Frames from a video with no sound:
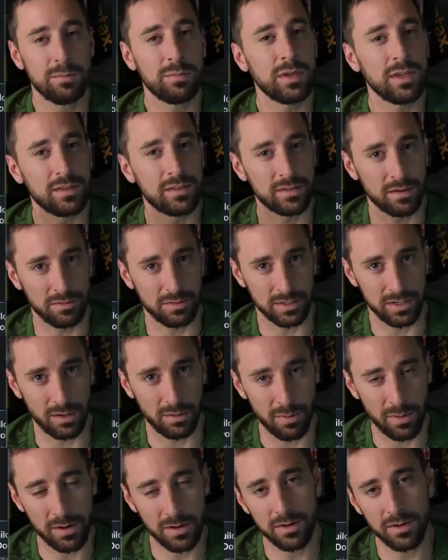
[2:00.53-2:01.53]
be server
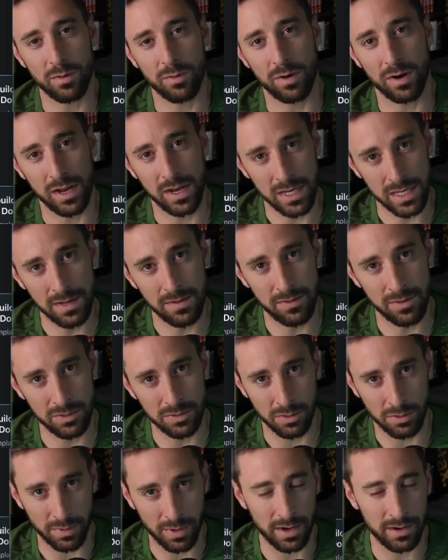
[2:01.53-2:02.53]
side rendered or
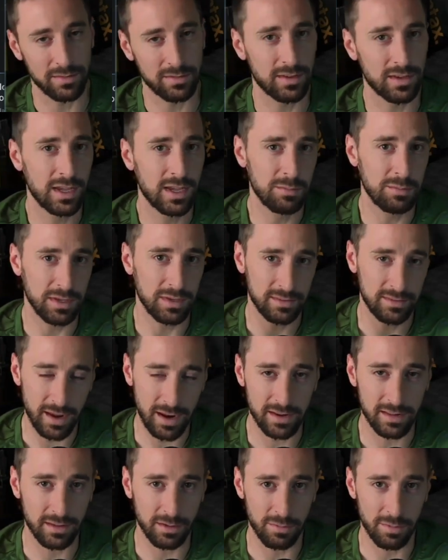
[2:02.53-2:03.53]
individual routes be
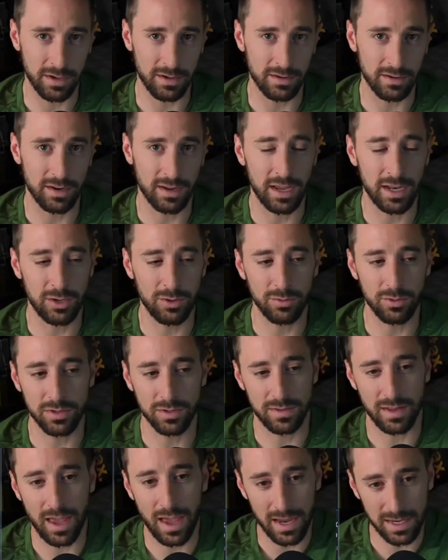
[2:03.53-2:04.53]
statically rendered, and you
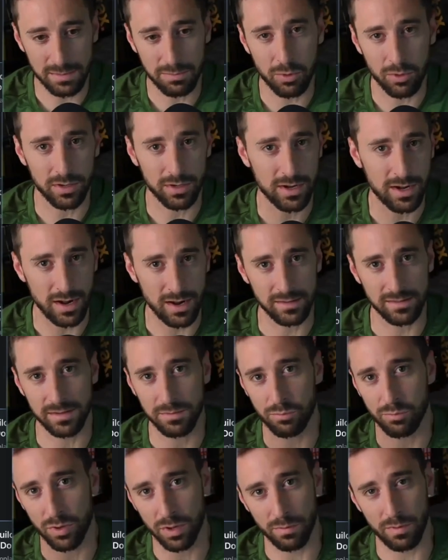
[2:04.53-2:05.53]
just export
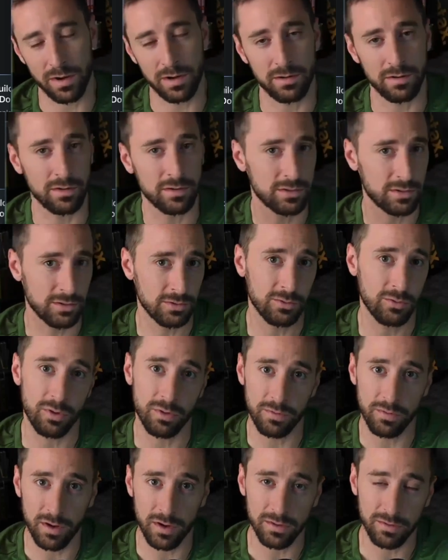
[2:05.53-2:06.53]
const pre render true
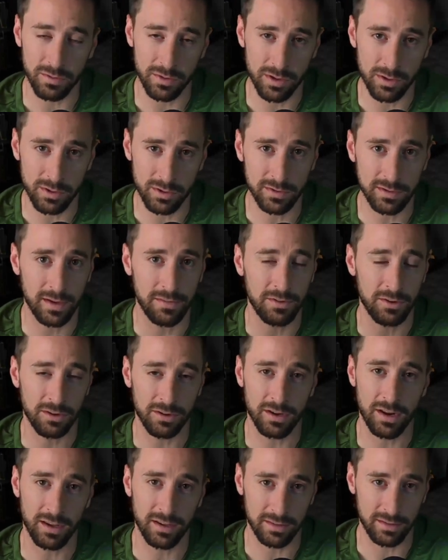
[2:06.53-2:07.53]
or false for those if
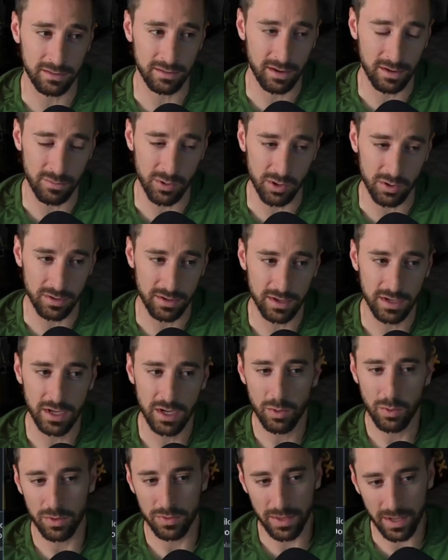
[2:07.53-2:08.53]
you're in SSR mode.
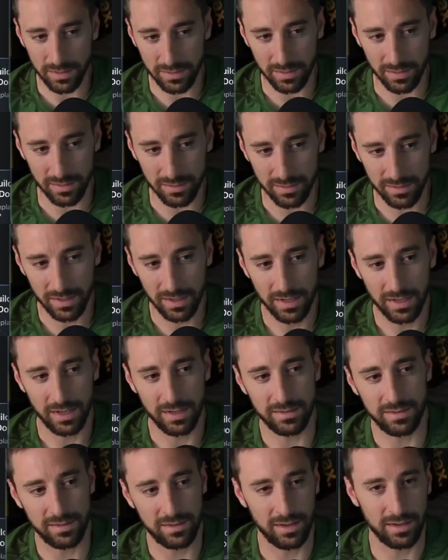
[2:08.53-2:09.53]
What that does
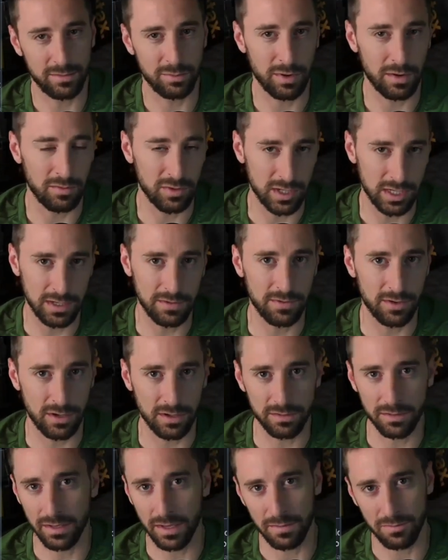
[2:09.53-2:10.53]
is it takes whatever
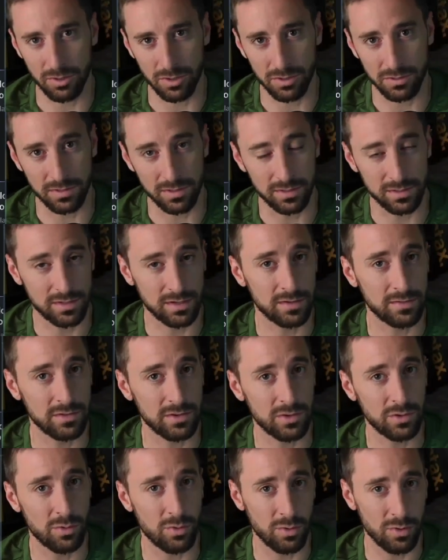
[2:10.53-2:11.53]
default, if you're using
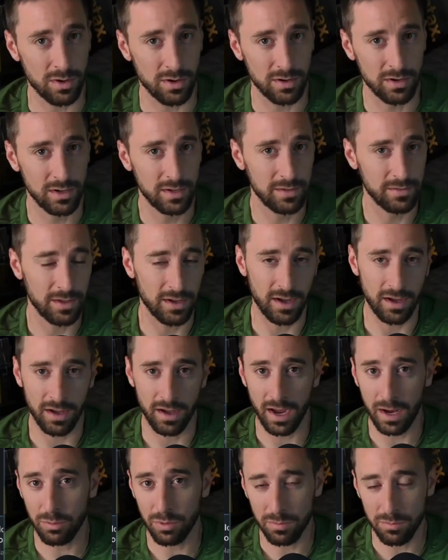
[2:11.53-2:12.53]
server or uh,
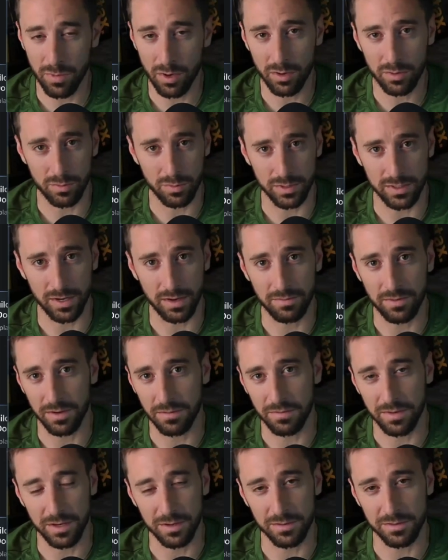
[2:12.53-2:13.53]
hybrid mode, which I've
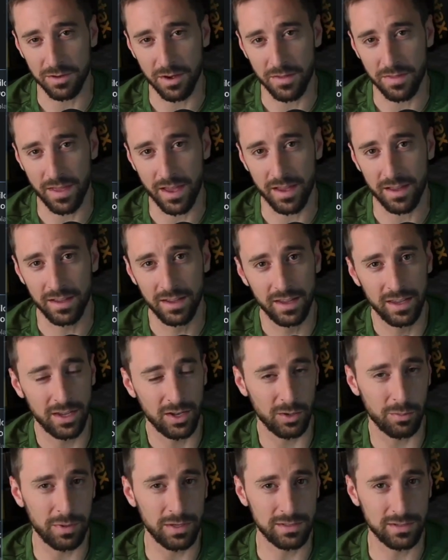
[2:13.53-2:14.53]
done videos on that,
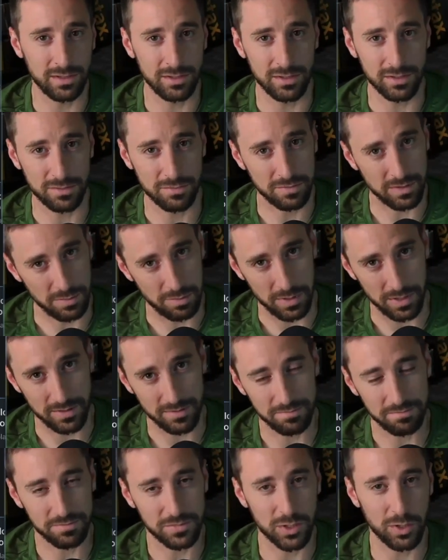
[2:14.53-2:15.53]
it'll basically just flip it.
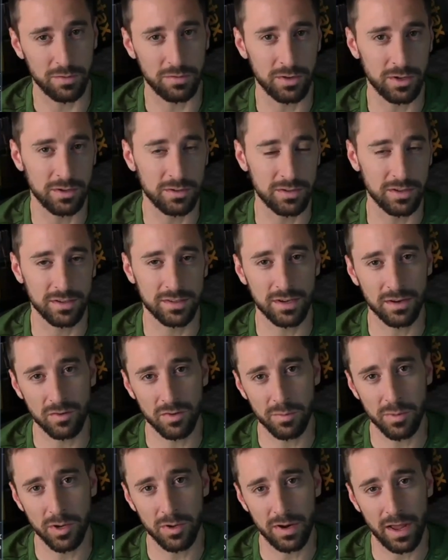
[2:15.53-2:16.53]
So if you're using
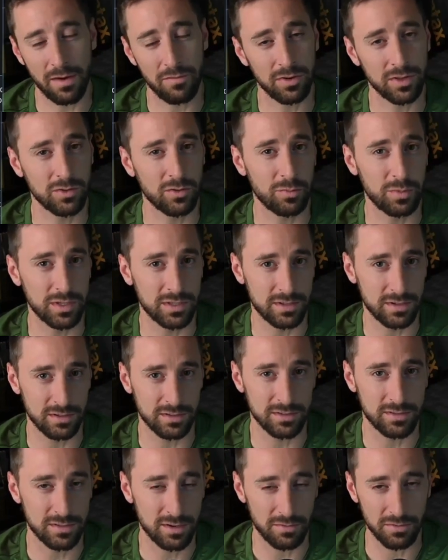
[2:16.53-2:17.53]
server mode, everything will be
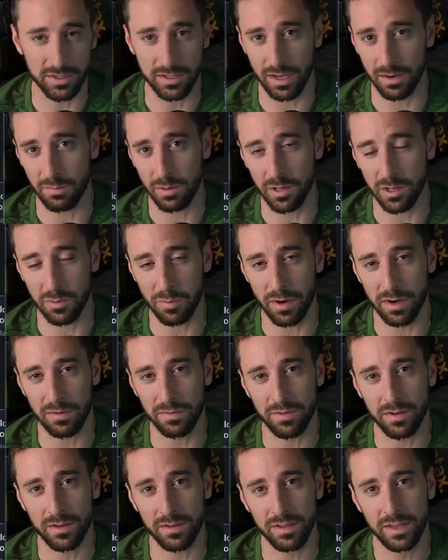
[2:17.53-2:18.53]
server side rendered by
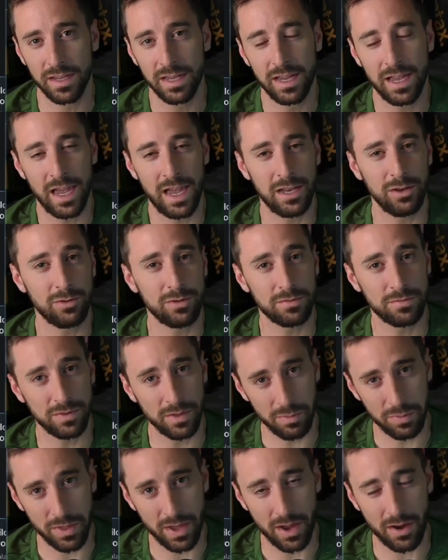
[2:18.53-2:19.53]
default, and you can
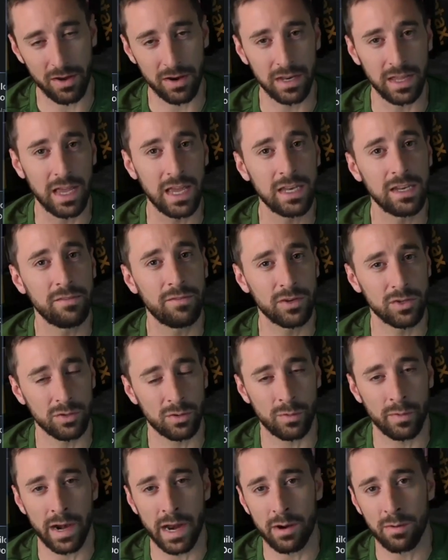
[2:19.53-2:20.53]
flip that on an
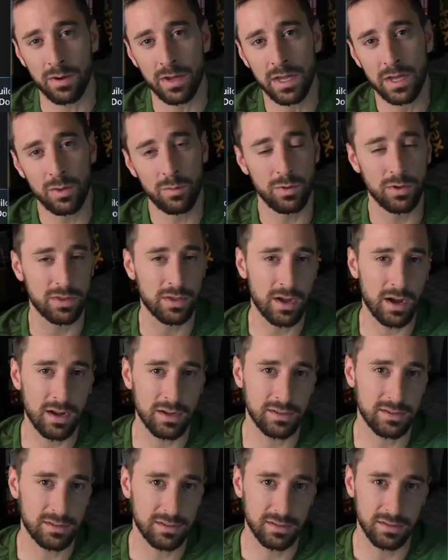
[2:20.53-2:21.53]
individual route with
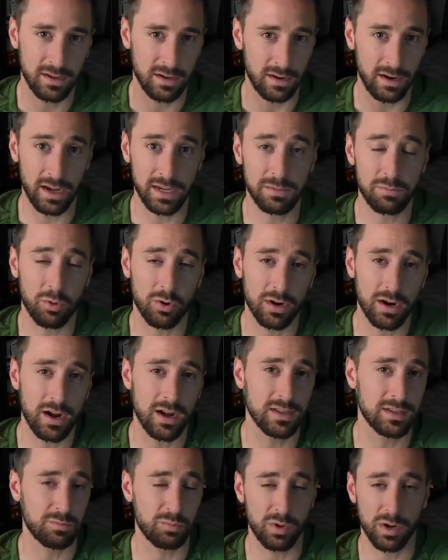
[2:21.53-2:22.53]
const uh, export
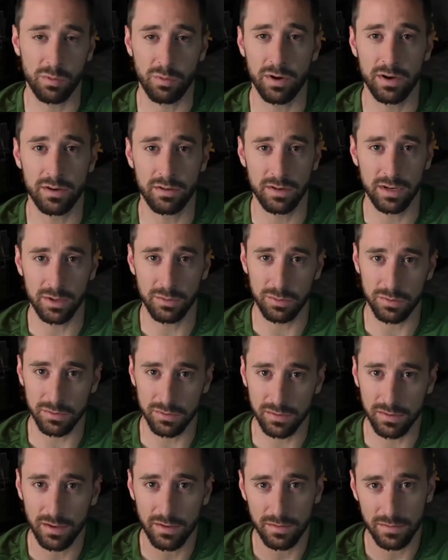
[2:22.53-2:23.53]
const pre render
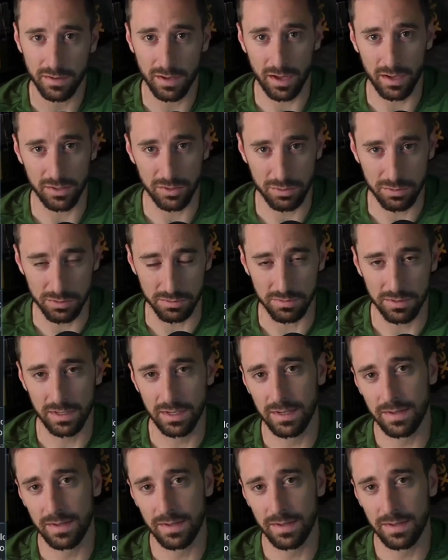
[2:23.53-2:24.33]
equals uh, true.